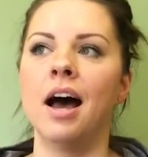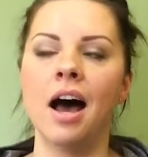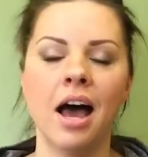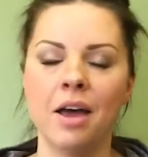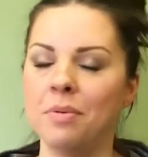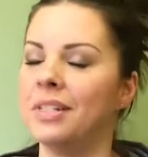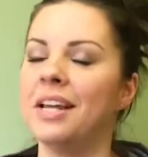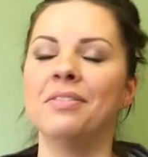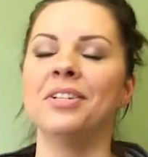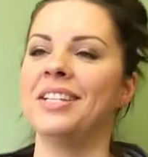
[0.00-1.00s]
I will
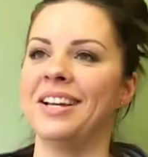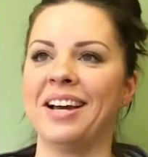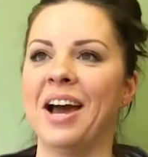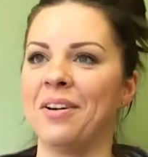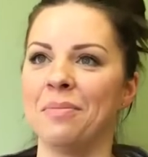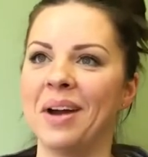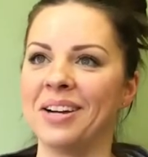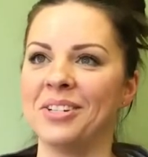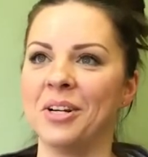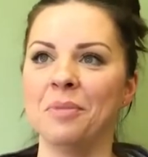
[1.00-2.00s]
never see a
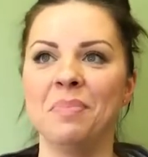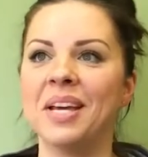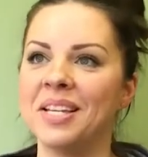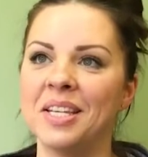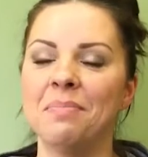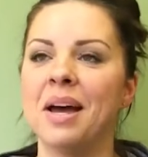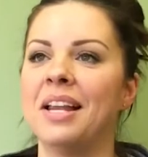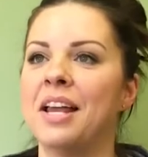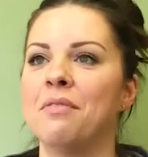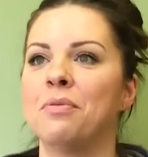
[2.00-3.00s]
chiropractor, because in my
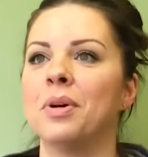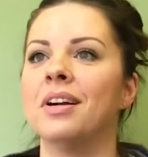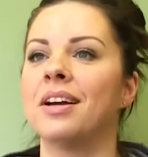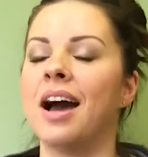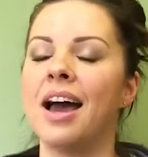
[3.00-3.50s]
line of work,